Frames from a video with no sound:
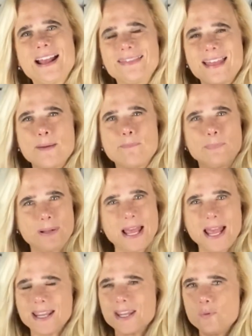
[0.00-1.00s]
at that
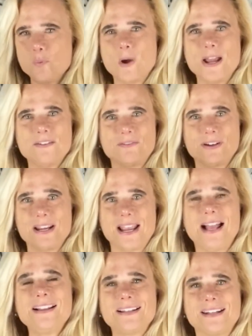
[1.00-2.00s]
black and white
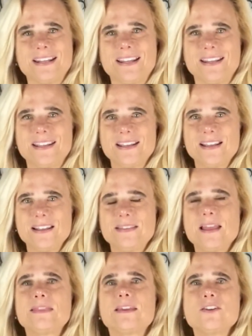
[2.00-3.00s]
reality
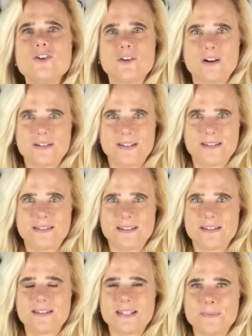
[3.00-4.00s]
that the
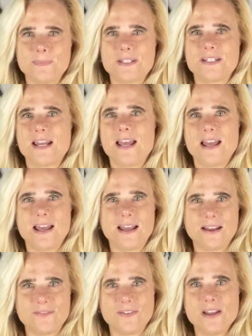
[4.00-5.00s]
narcissist seems to
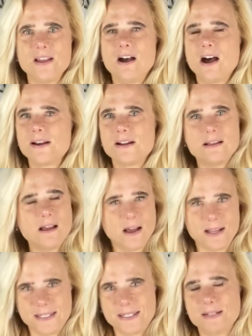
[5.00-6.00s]
have on a
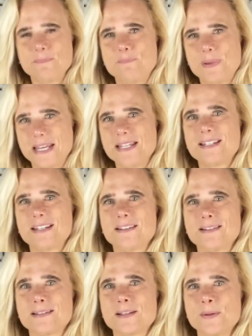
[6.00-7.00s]
constant
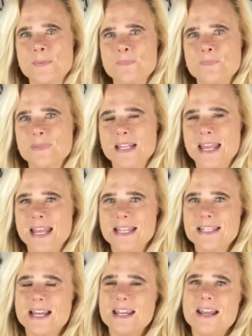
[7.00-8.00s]
basis.
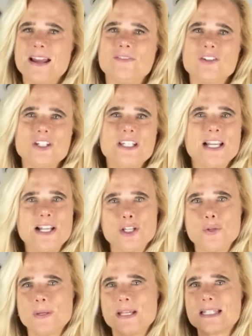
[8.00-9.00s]
And I have to tell
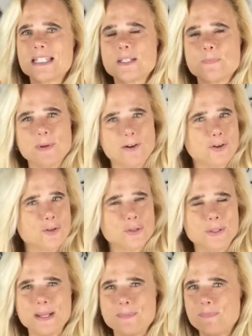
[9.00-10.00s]
you, it's
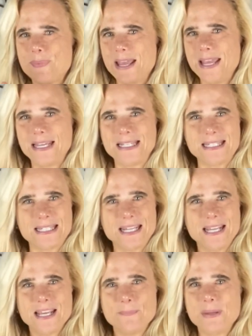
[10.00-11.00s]
spiritually based,
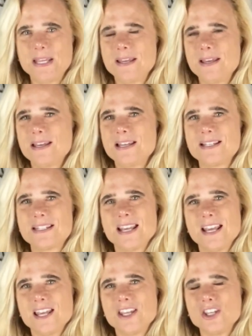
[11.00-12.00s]
because
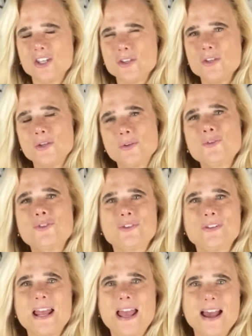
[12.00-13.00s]
you
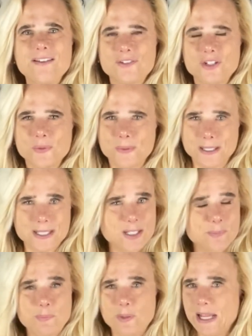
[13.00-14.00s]
shouldn't have to
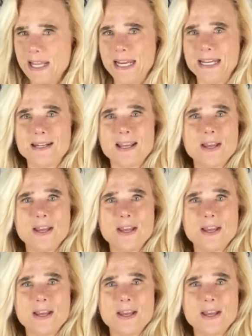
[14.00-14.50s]
explain